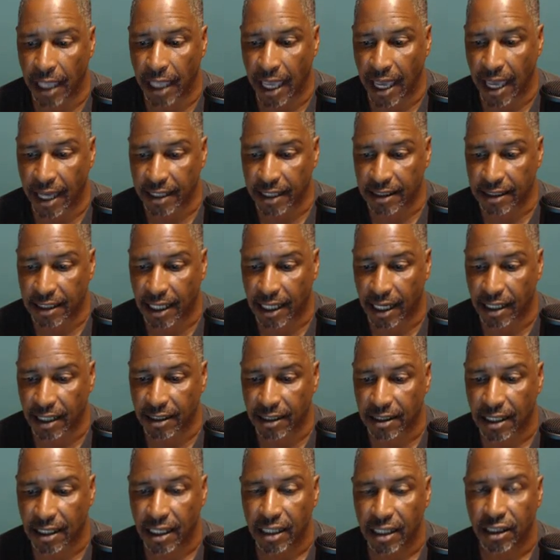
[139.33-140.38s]

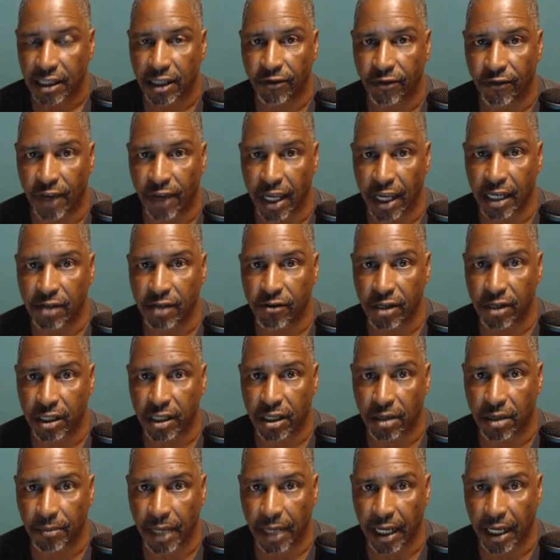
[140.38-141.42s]
access the Vagrant
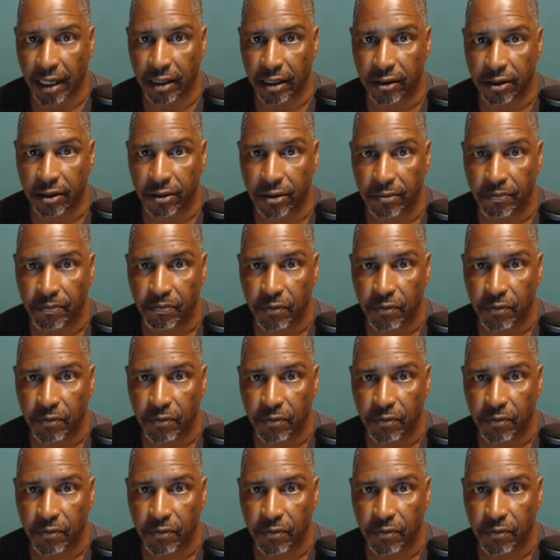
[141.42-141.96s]
command